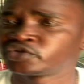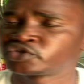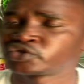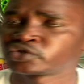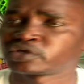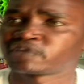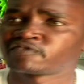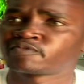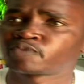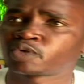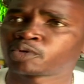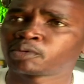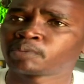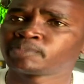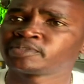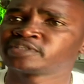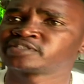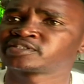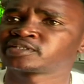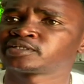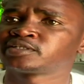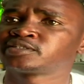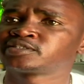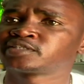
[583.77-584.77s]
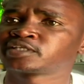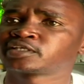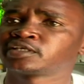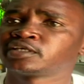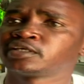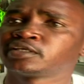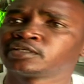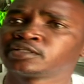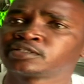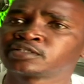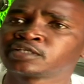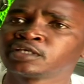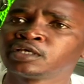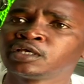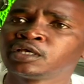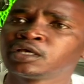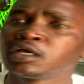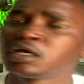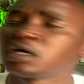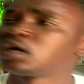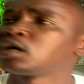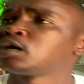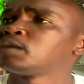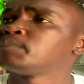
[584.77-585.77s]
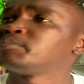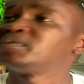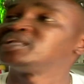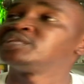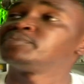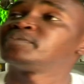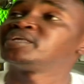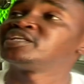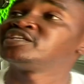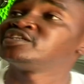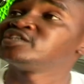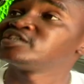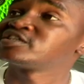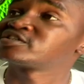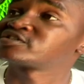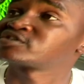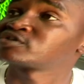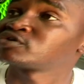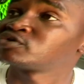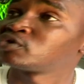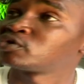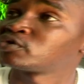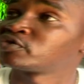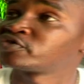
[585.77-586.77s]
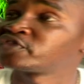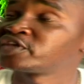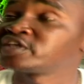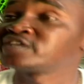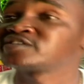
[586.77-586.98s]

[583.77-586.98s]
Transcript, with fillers: we should have probably started taking it uh, many, many years ago.